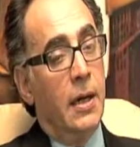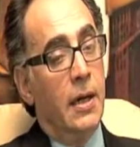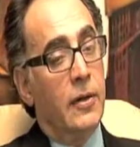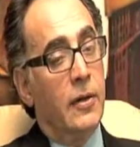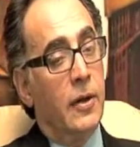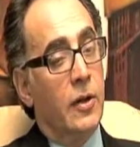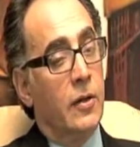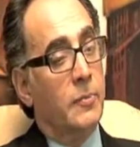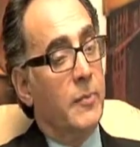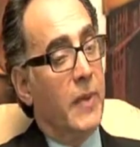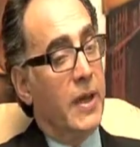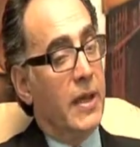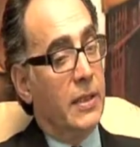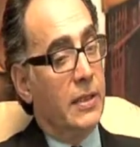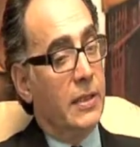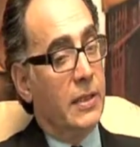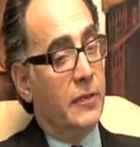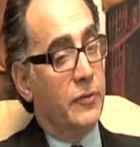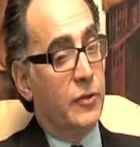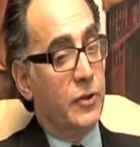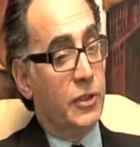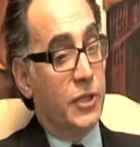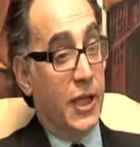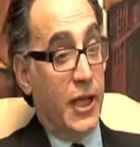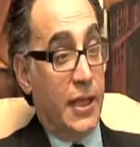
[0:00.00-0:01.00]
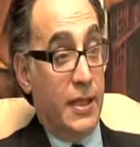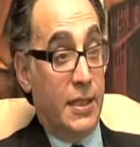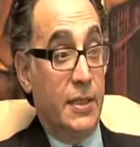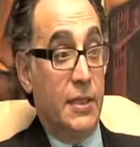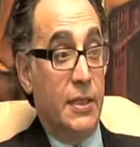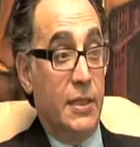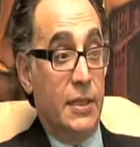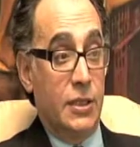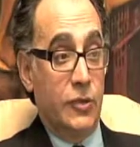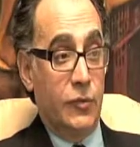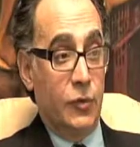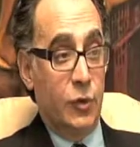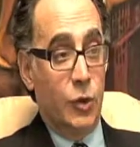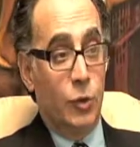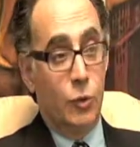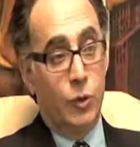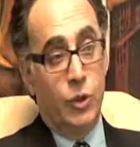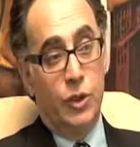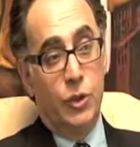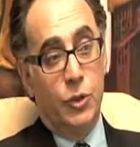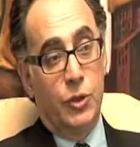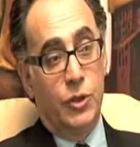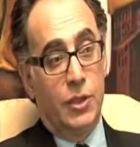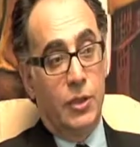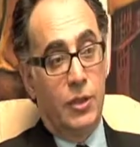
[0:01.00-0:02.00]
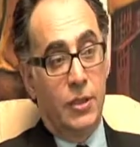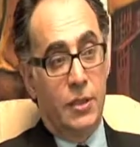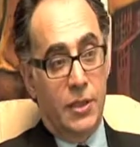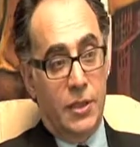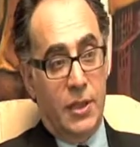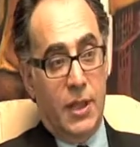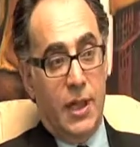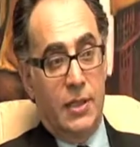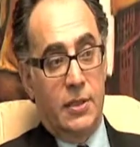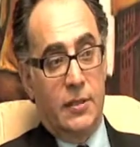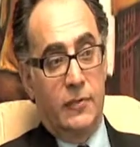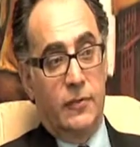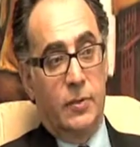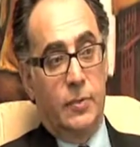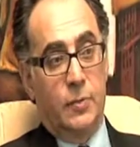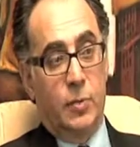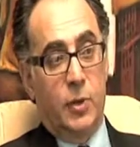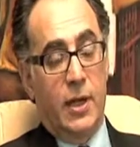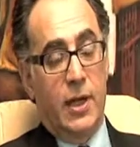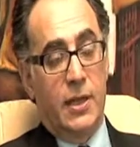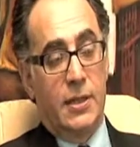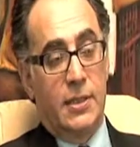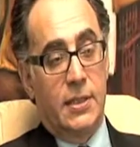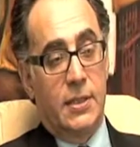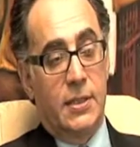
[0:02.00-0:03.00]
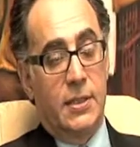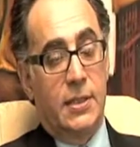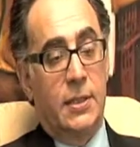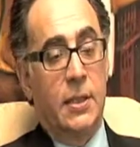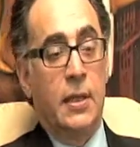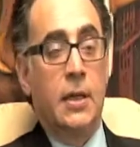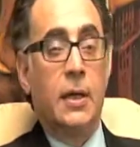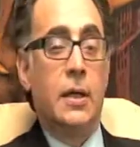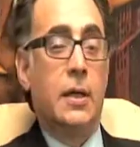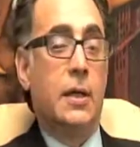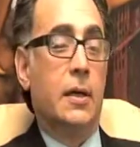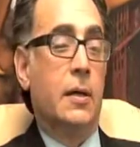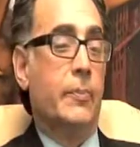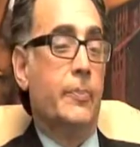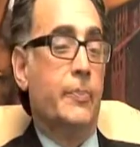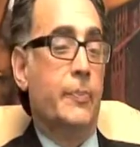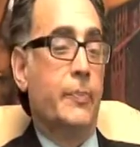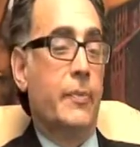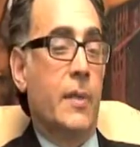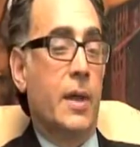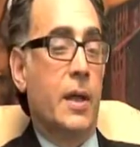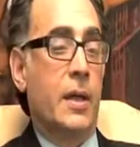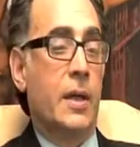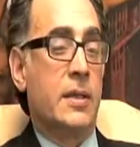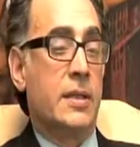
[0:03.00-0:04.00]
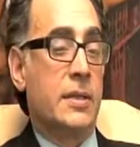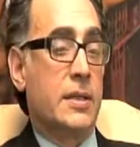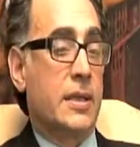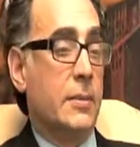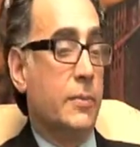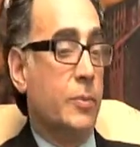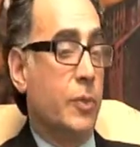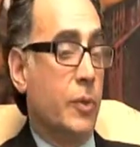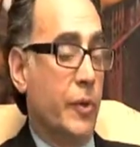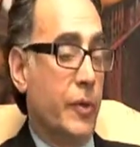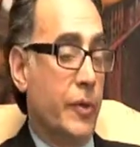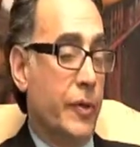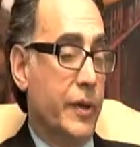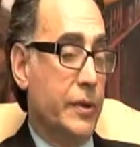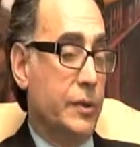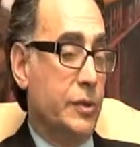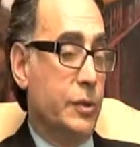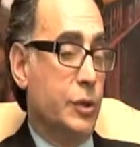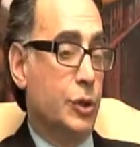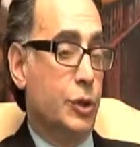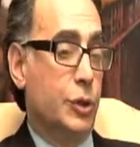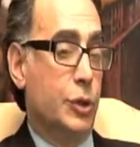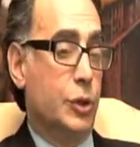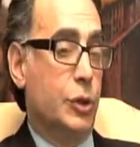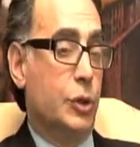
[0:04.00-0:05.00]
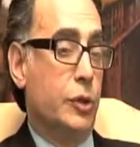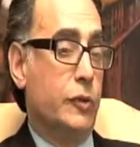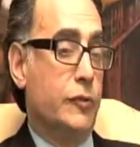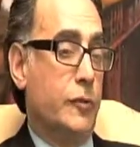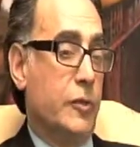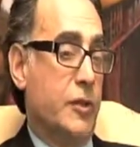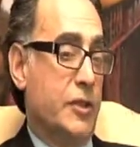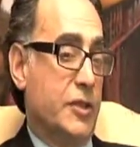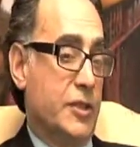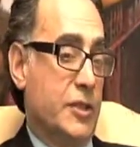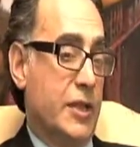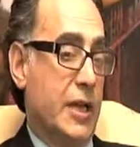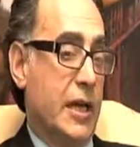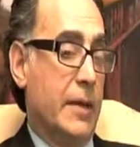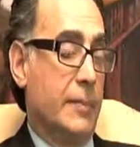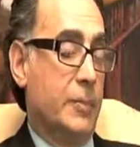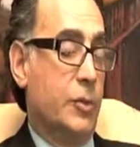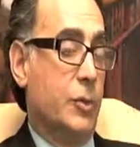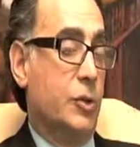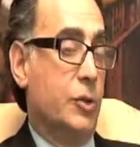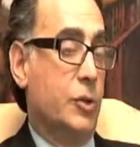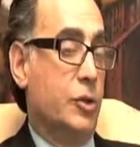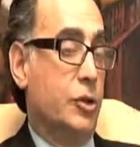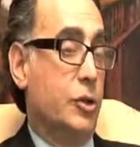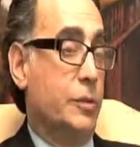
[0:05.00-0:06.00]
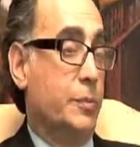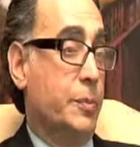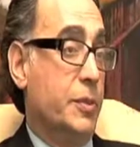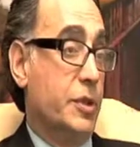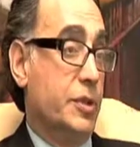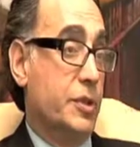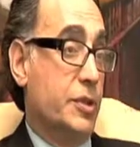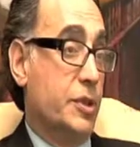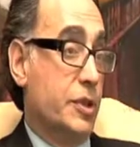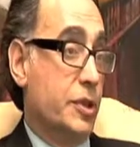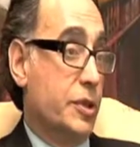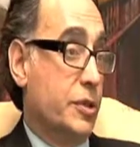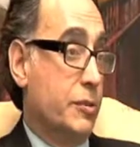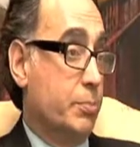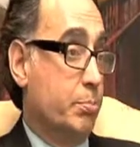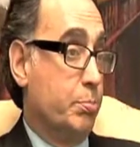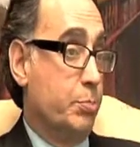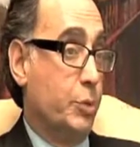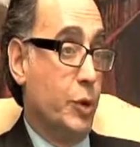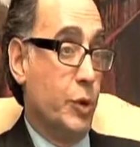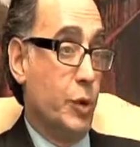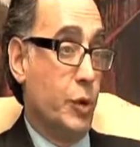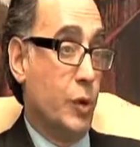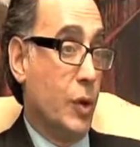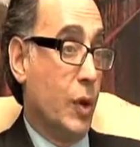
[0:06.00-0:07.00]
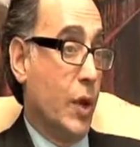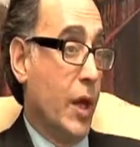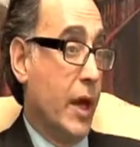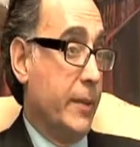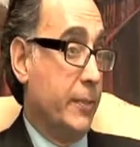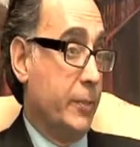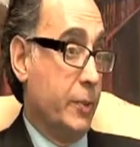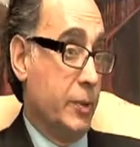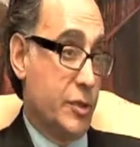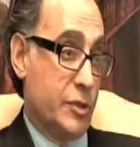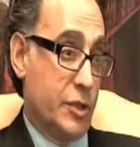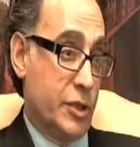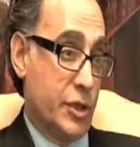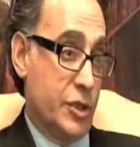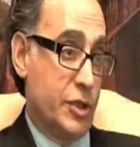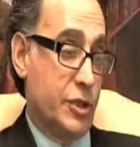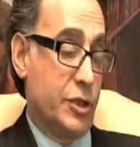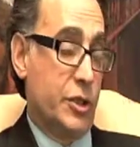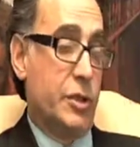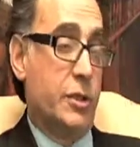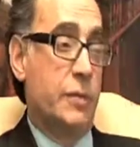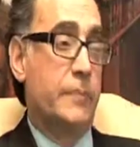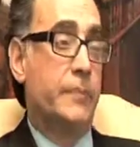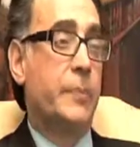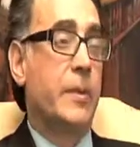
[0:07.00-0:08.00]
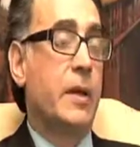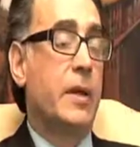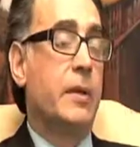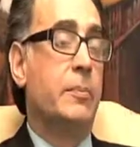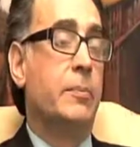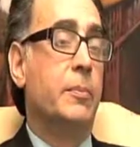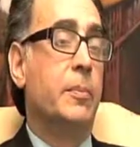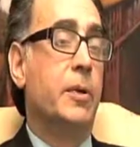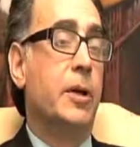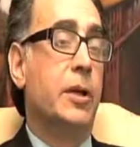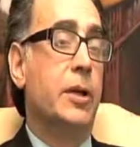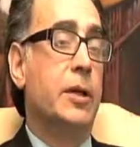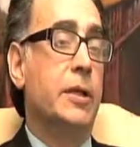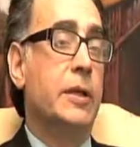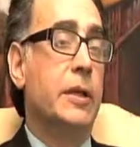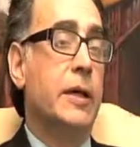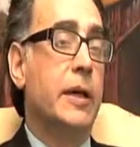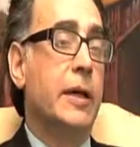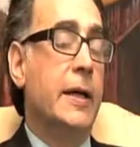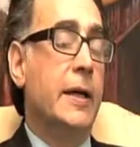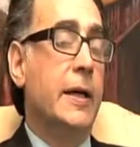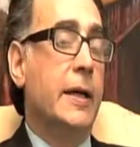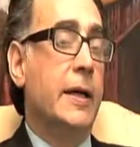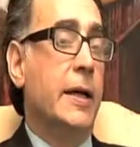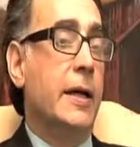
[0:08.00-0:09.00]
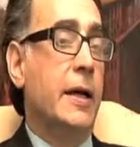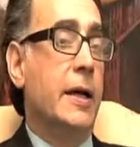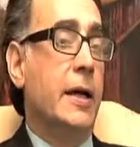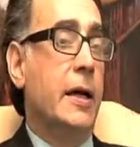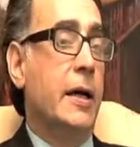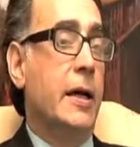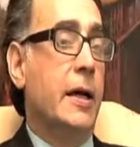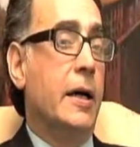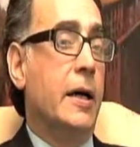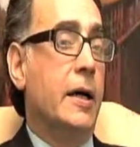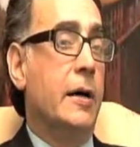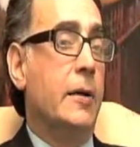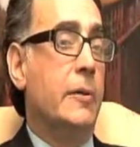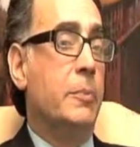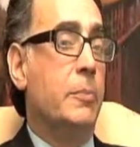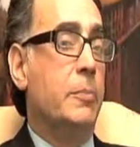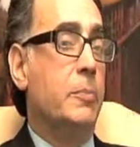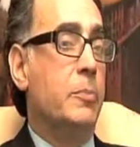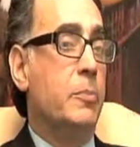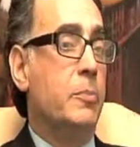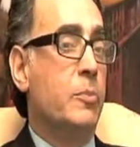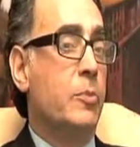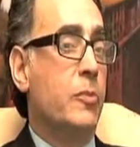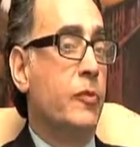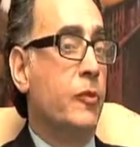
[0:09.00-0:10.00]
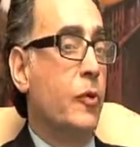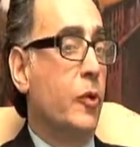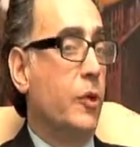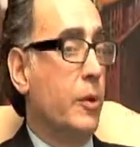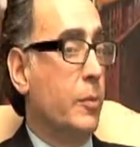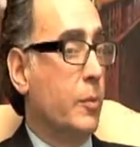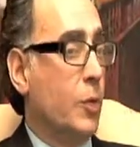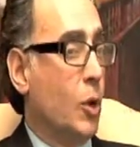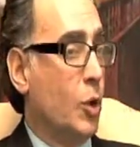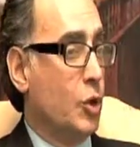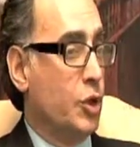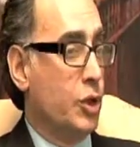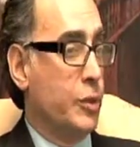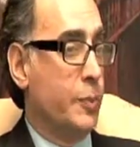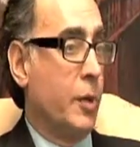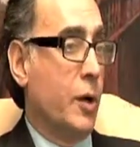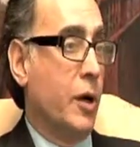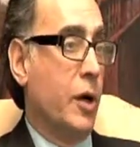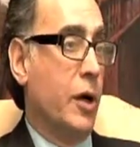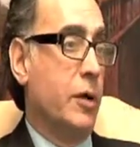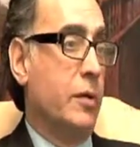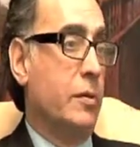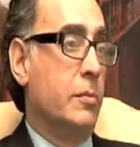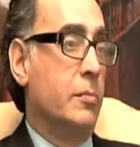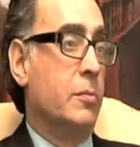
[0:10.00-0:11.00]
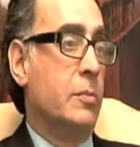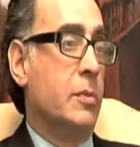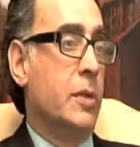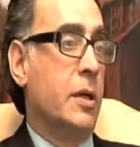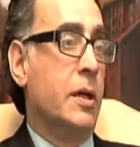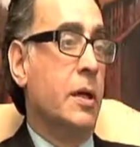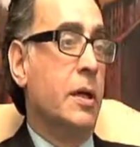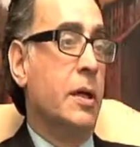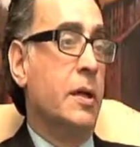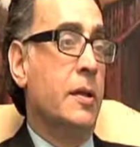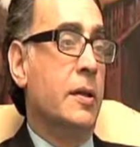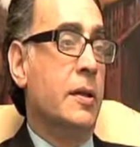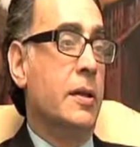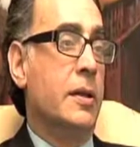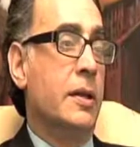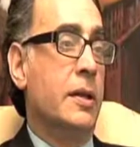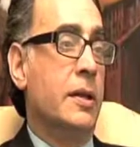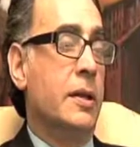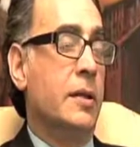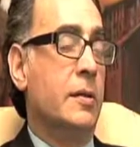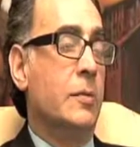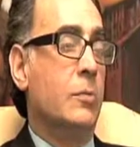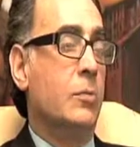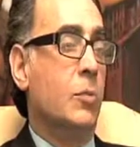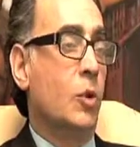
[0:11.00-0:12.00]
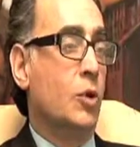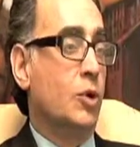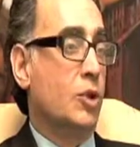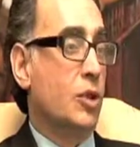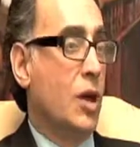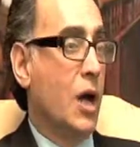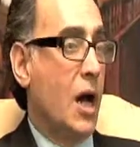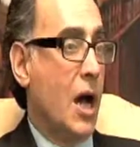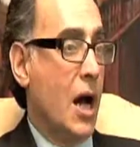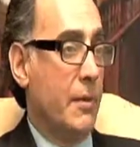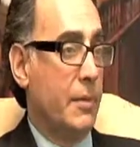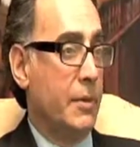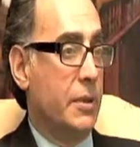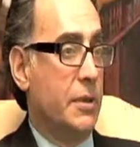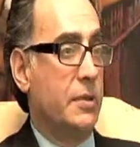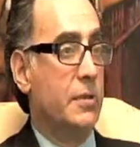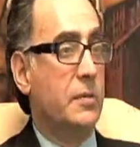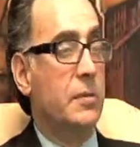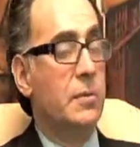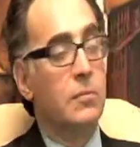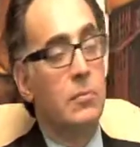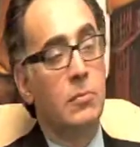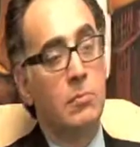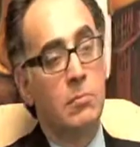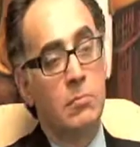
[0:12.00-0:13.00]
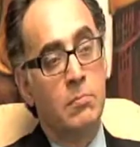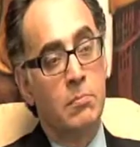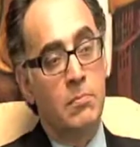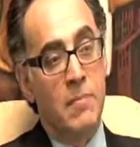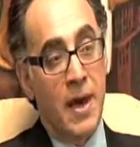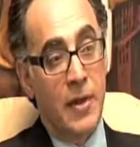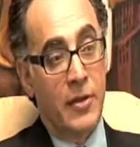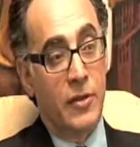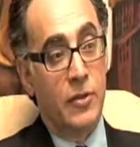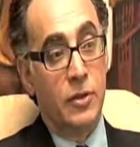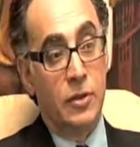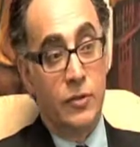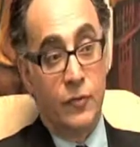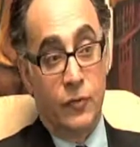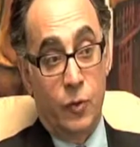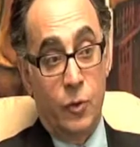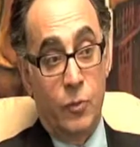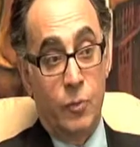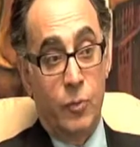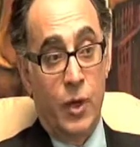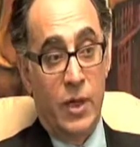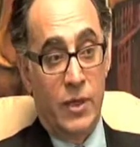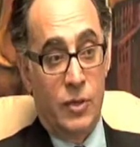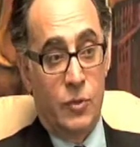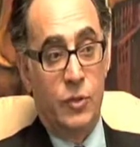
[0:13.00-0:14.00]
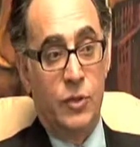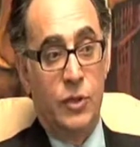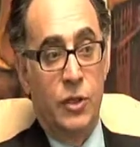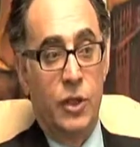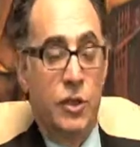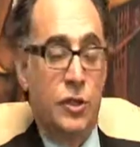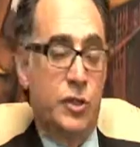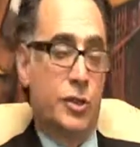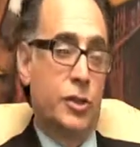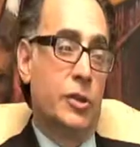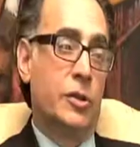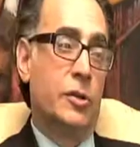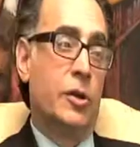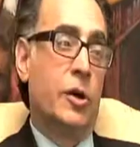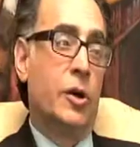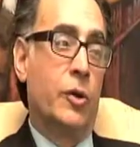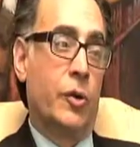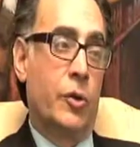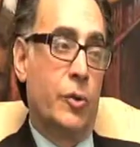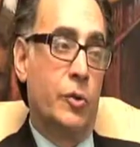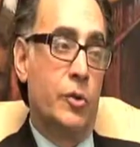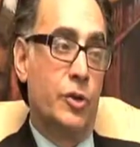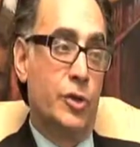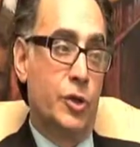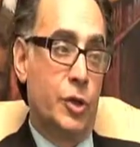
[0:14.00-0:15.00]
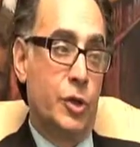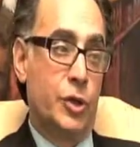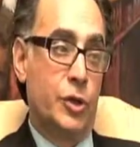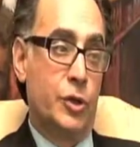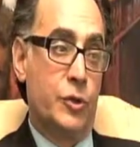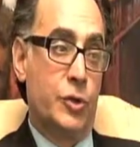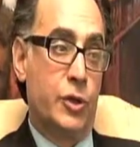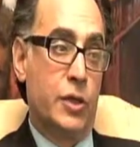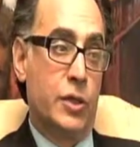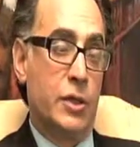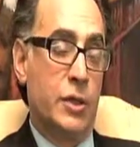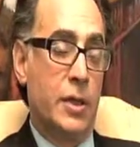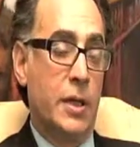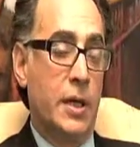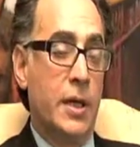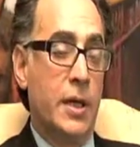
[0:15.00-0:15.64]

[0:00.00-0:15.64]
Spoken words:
There are many different techniques for reducing the size of the breast. A simple thing to do, for example, could be just pure liposuction. But for the most part, the most common methods for breast reduction are through surgery.